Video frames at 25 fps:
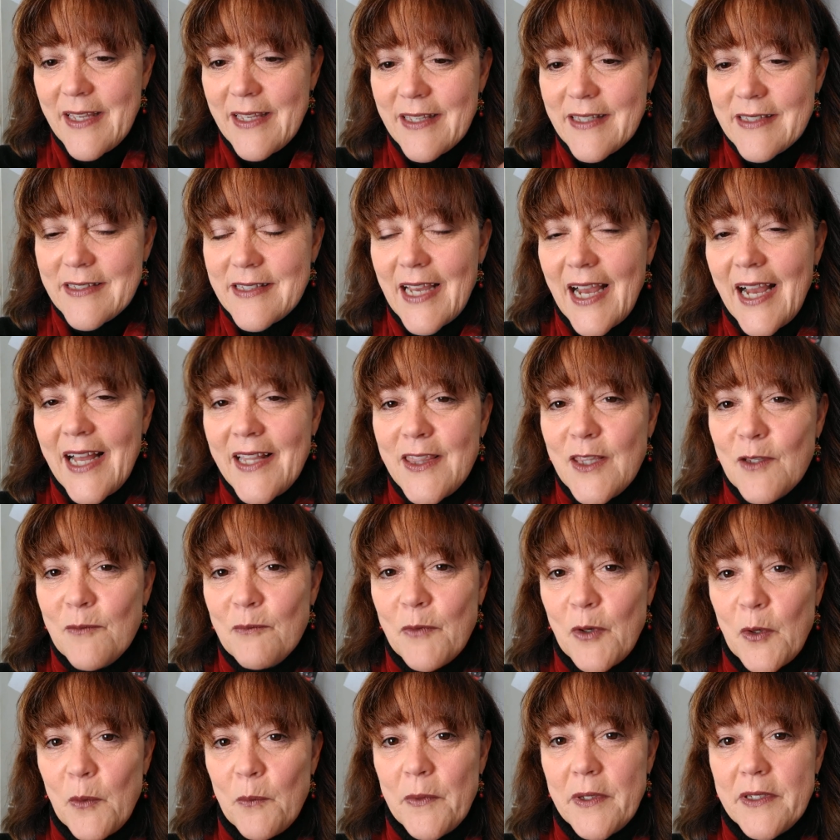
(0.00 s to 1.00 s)
is at the
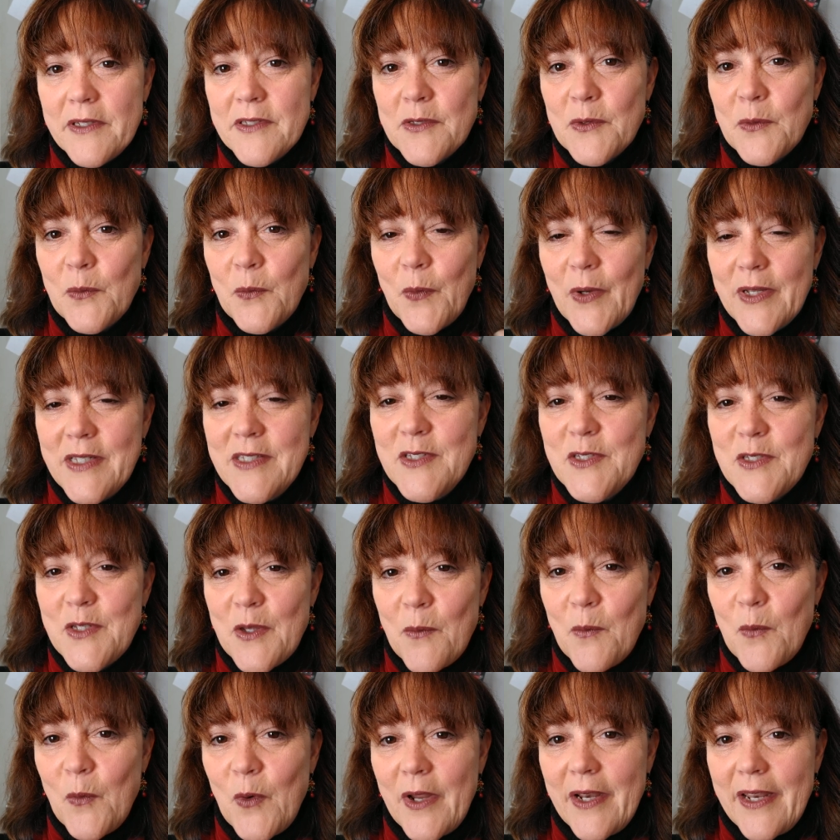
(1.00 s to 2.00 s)
moment when
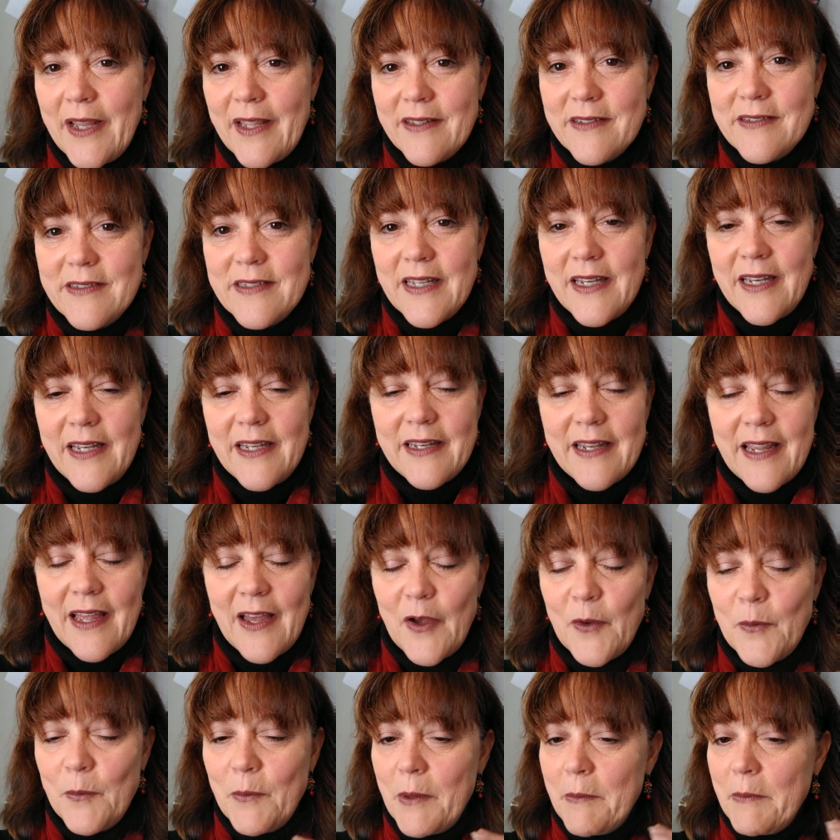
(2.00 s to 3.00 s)
someone is sitting
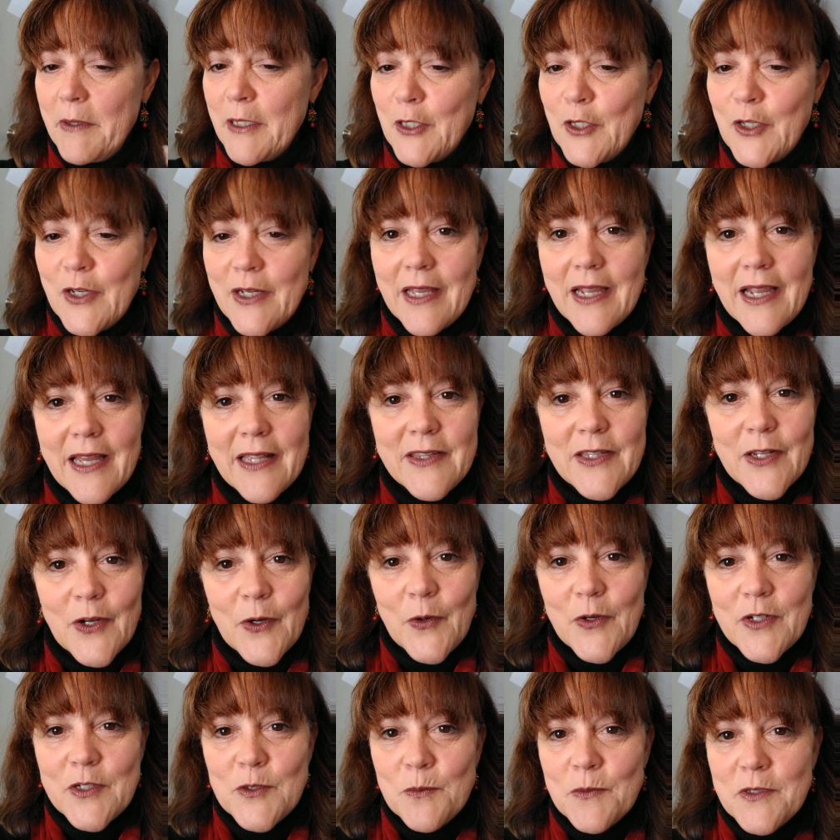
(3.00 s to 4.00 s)
down, maybe looking at their
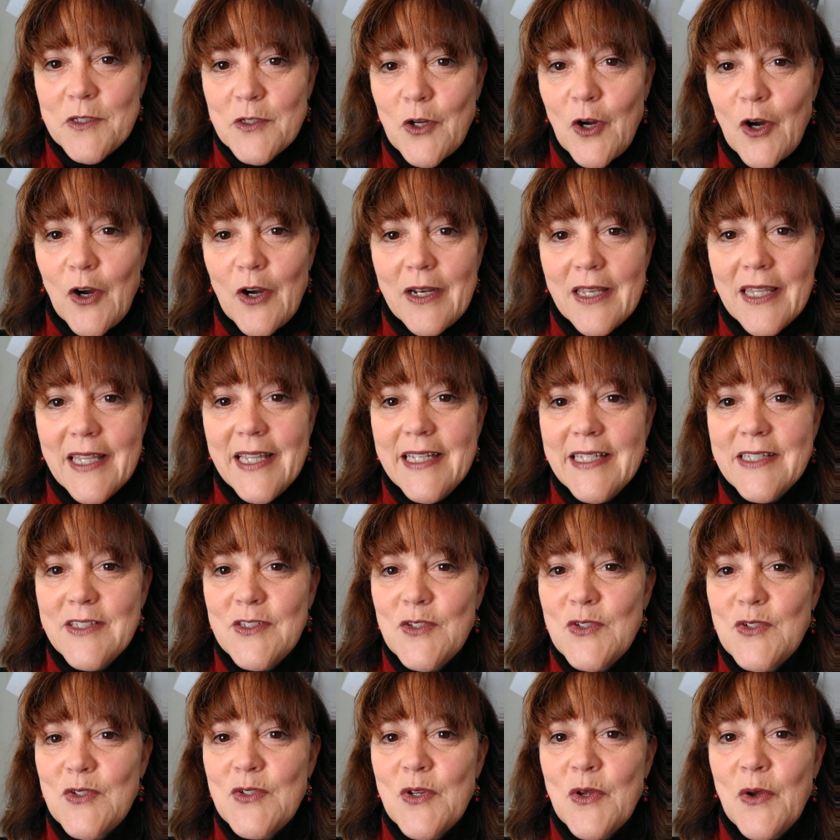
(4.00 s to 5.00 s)
Christmas card
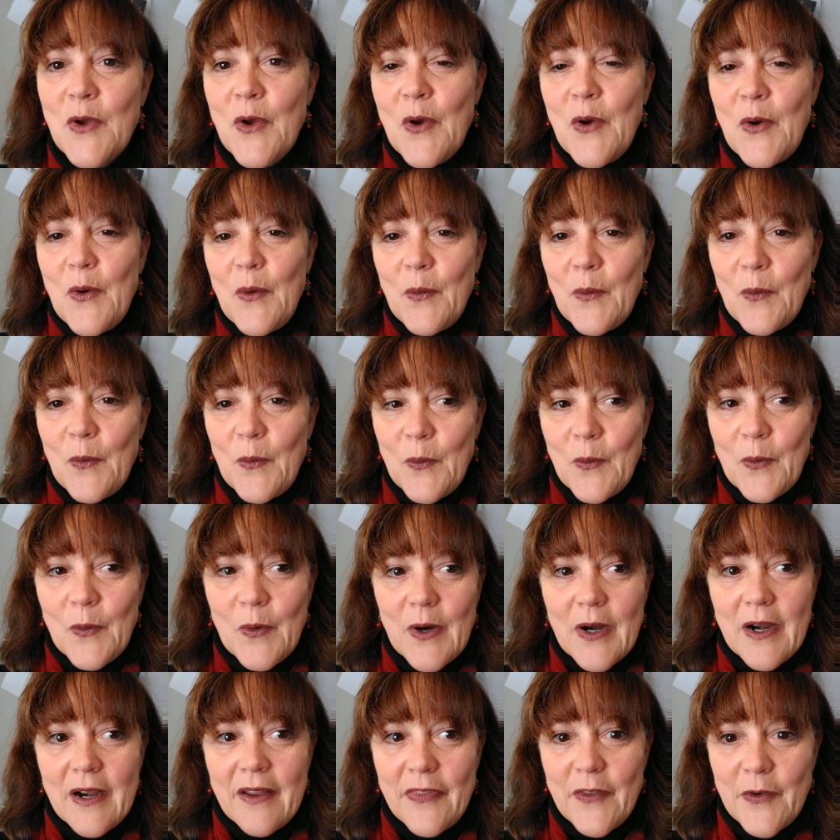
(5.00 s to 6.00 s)
list,
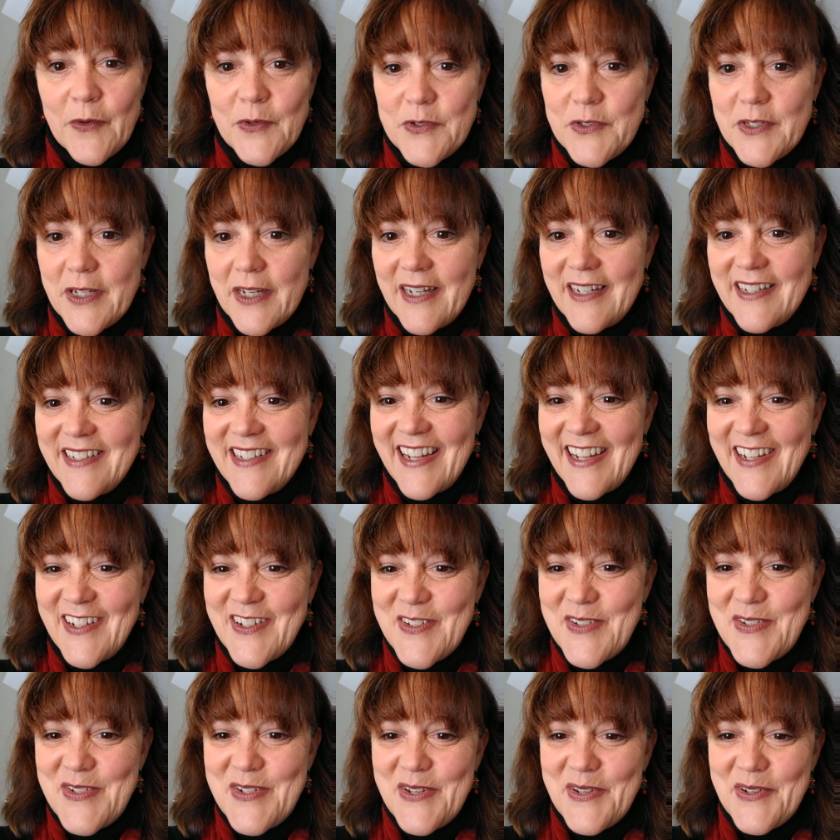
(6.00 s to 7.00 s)
or they're sitting
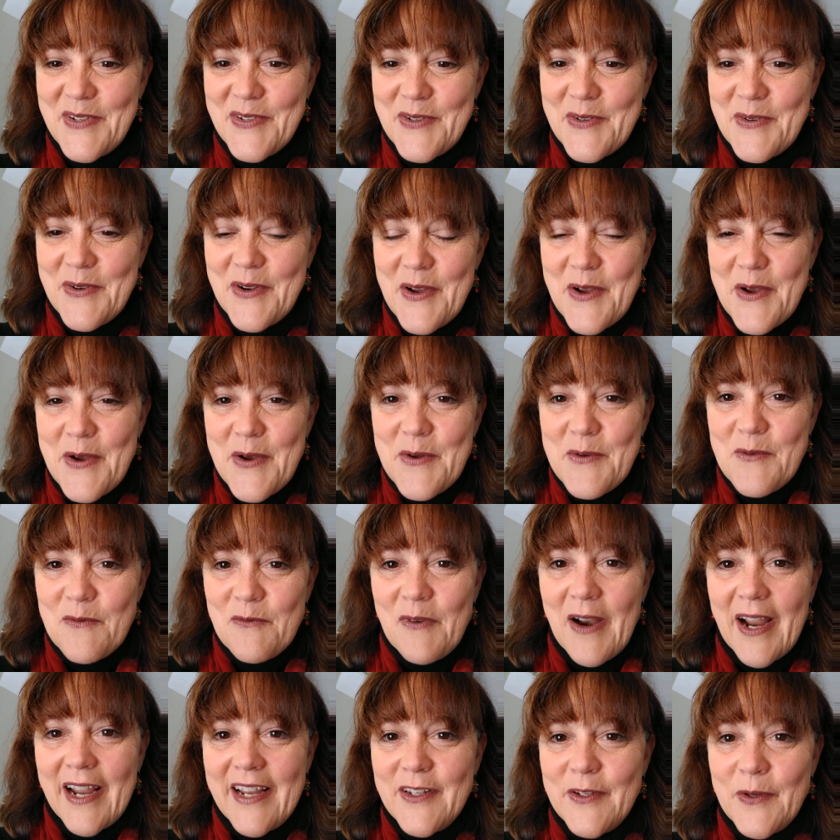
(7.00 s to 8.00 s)
down to
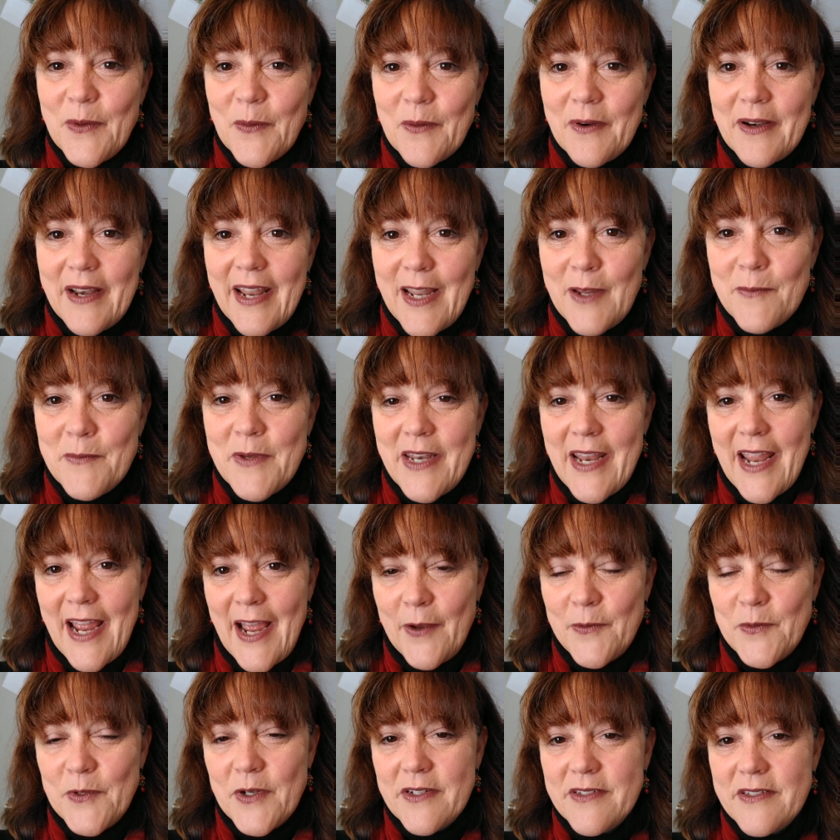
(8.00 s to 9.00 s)
write your name and
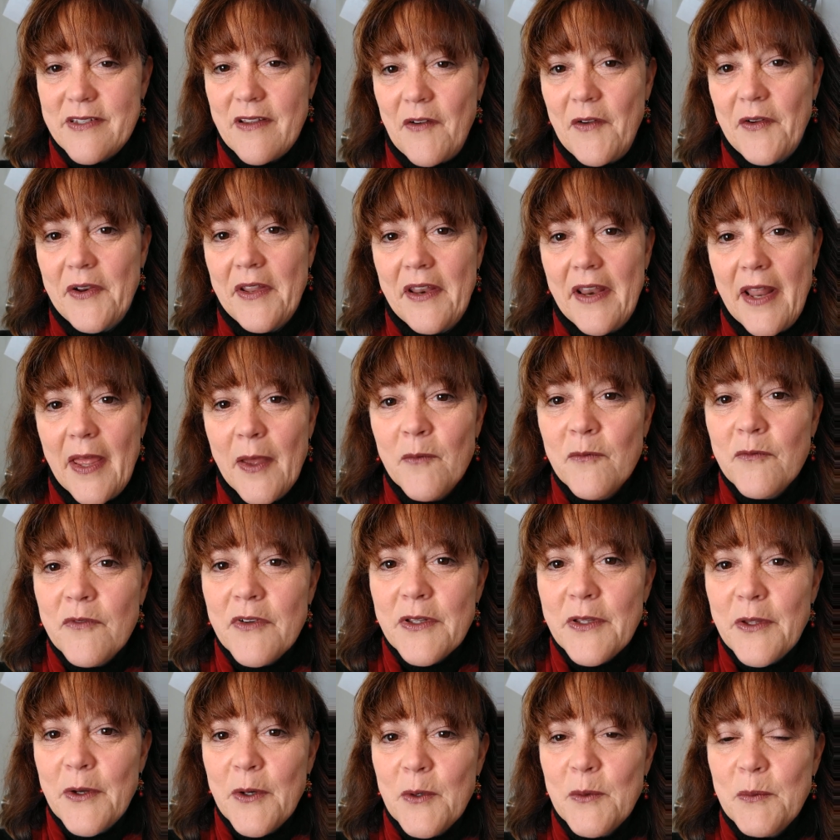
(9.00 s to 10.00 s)
address on an
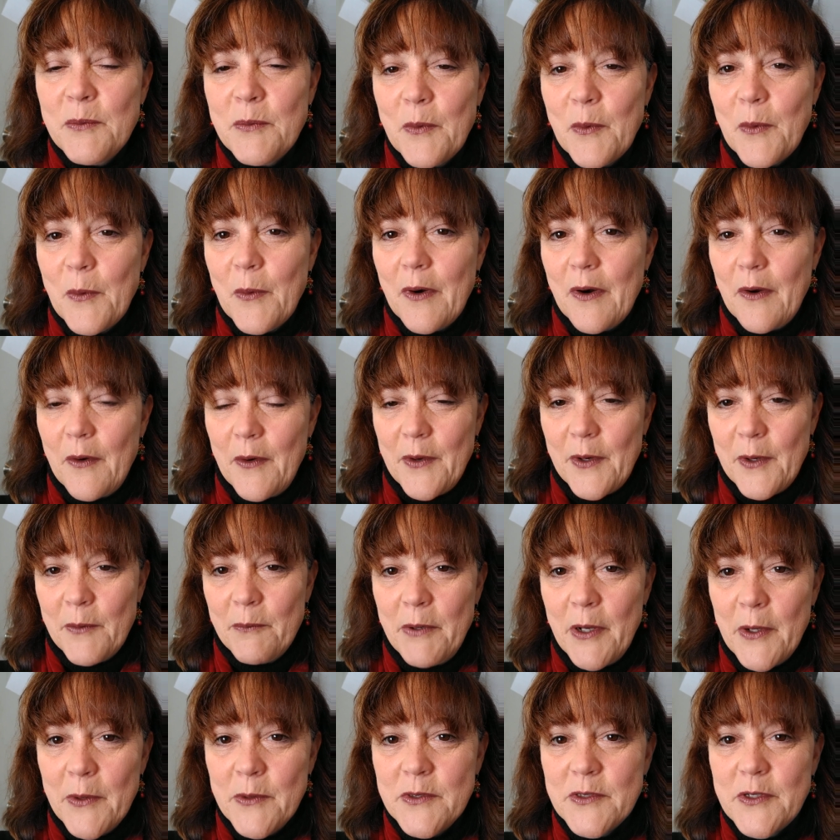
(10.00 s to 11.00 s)
envelope or on a
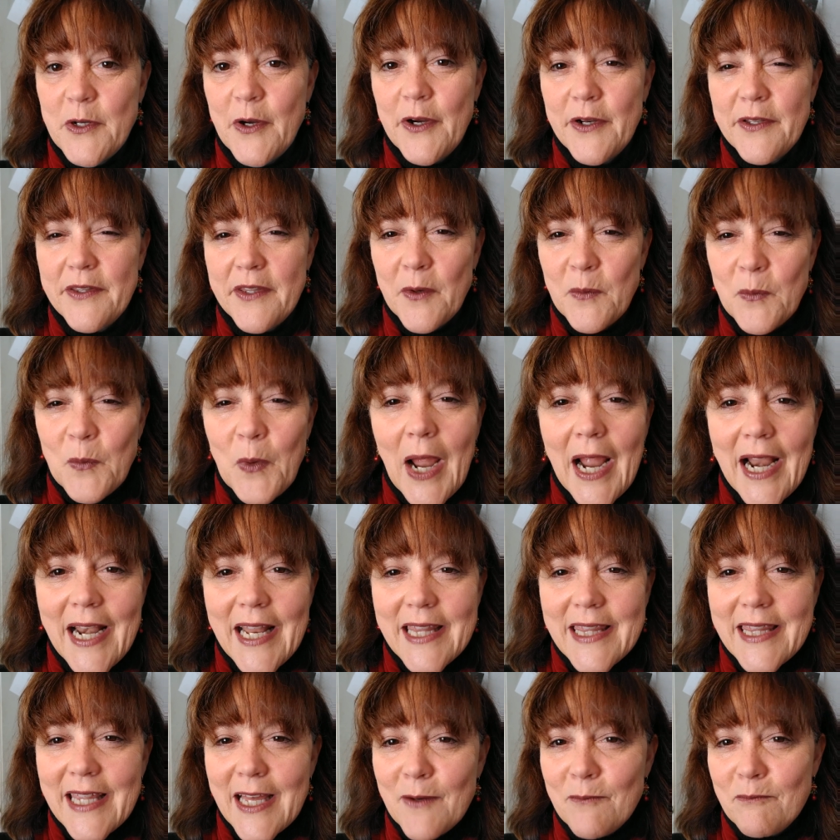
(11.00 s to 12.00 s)
postcard, that right
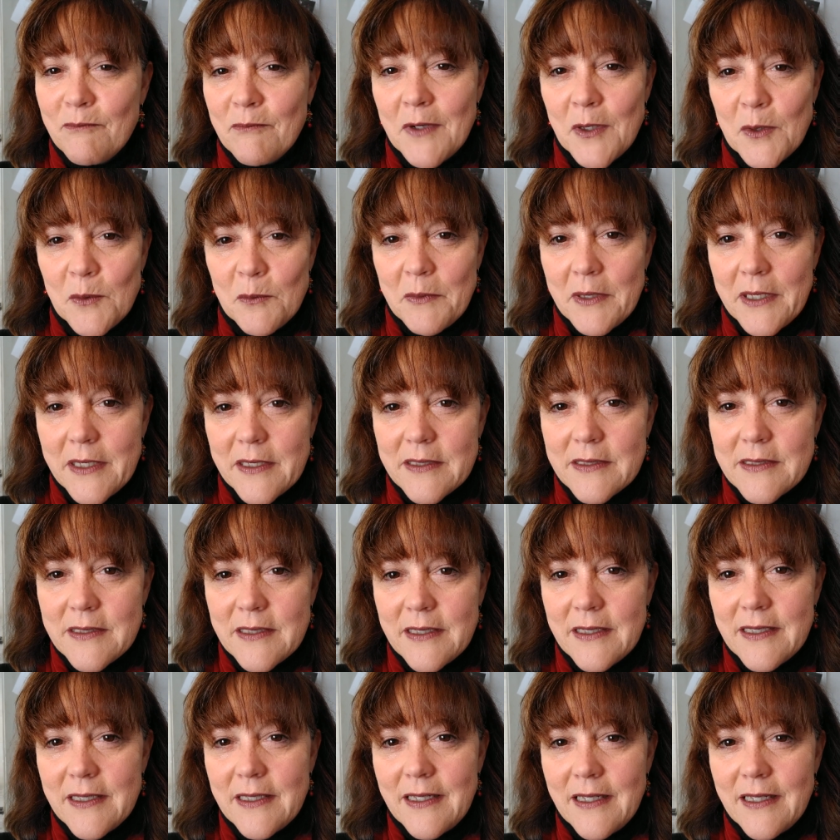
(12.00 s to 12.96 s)
at that moment,